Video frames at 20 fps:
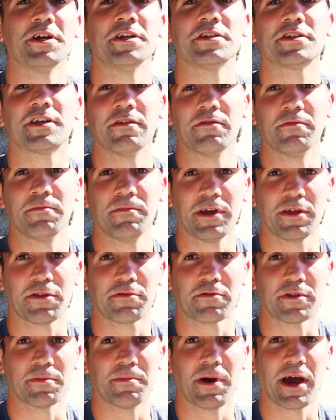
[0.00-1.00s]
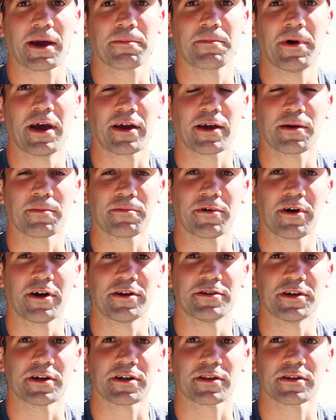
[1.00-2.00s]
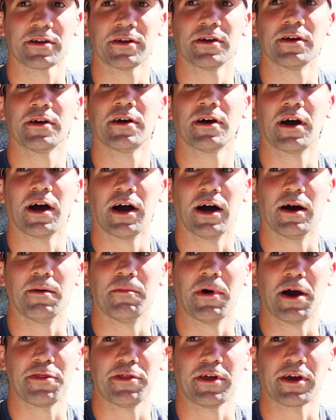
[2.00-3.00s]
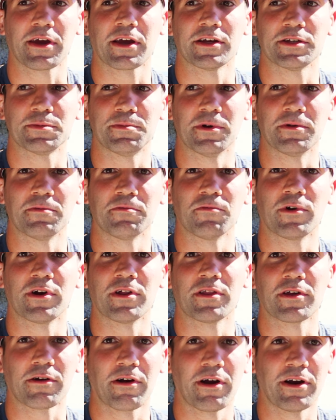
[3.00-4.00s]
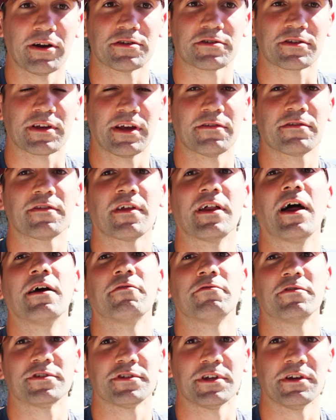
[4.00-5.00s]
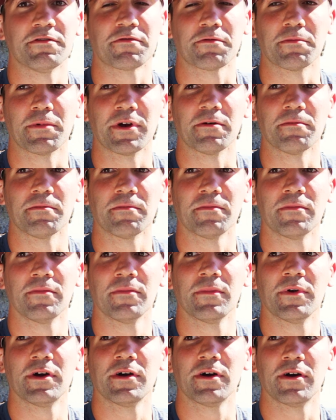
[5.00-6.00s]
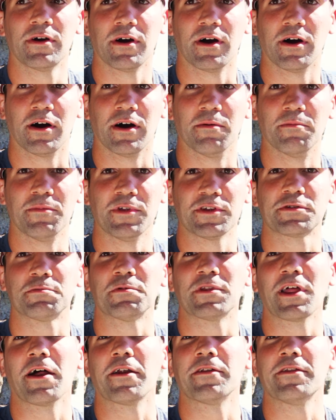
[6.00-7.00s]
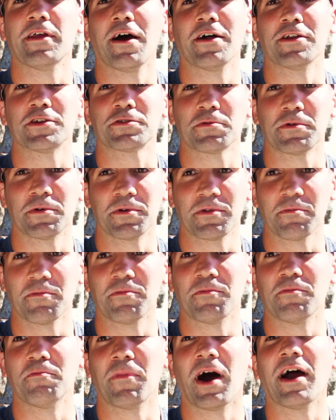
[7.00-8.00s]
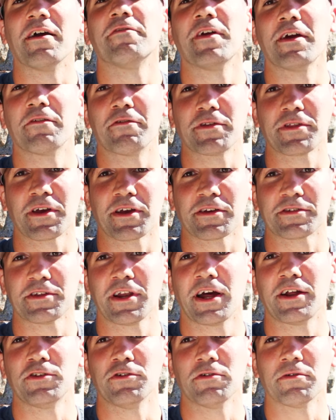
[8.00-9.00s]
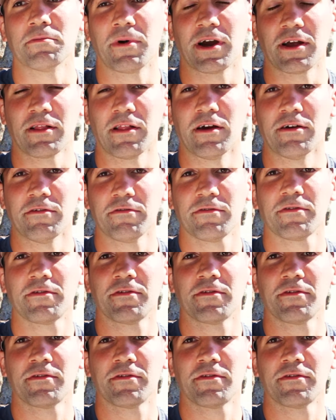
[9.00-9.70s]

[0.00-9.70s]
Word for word: he's given me through the backpacking project, um, I think, has been one of the greatest gifts that I've received from him. Um, this, without a doubt, is one of the, my favorite things that I do in my life.